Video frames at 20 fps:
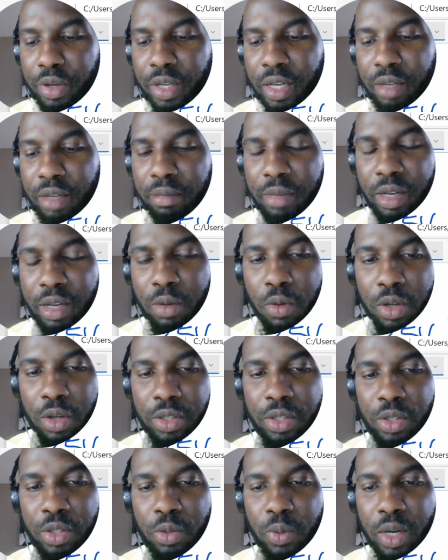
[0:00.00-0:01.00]
milliwatts
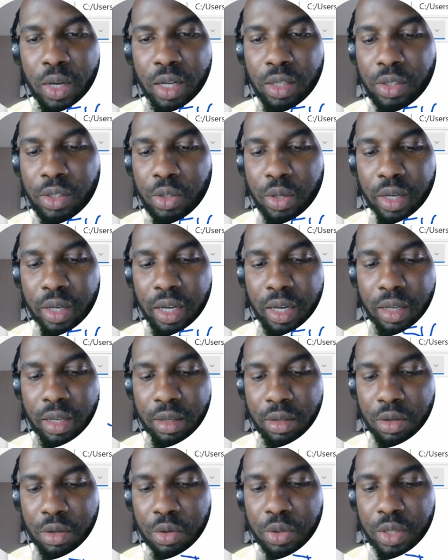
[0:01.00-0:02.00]
as well. So again,
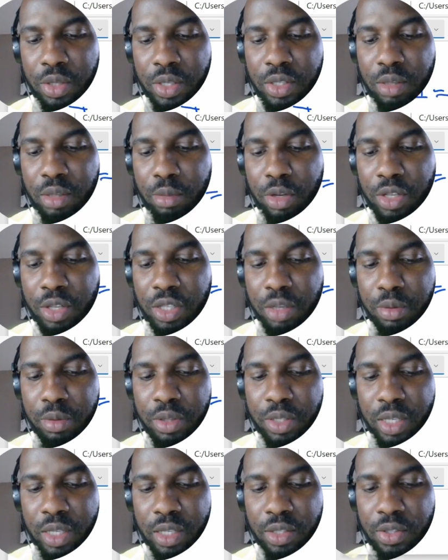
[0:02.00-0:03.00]
using the simulation
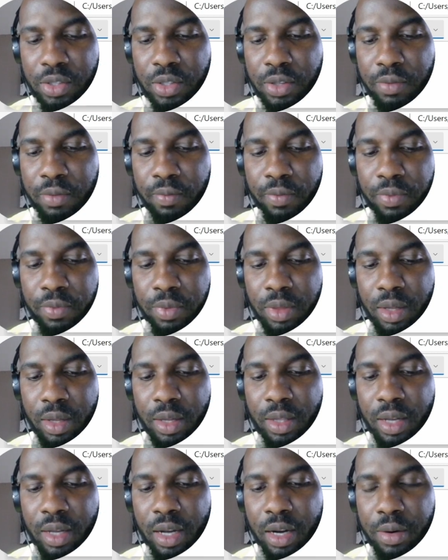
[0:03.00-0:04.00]
results, the
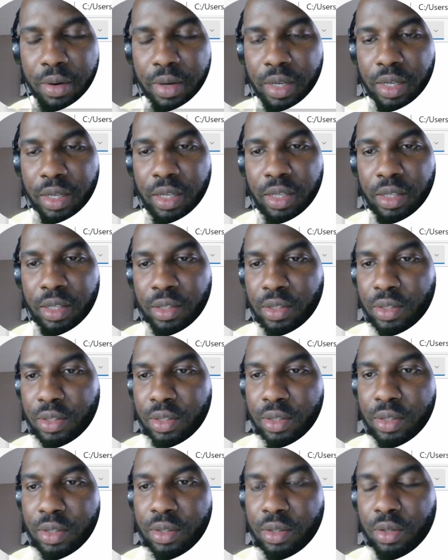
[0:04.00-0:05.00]
current is,
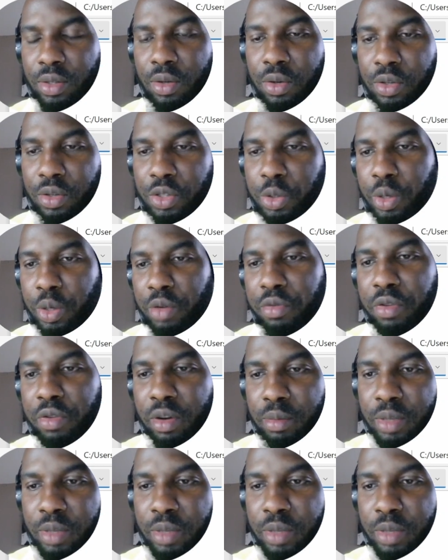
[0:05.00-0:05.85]
so straight from the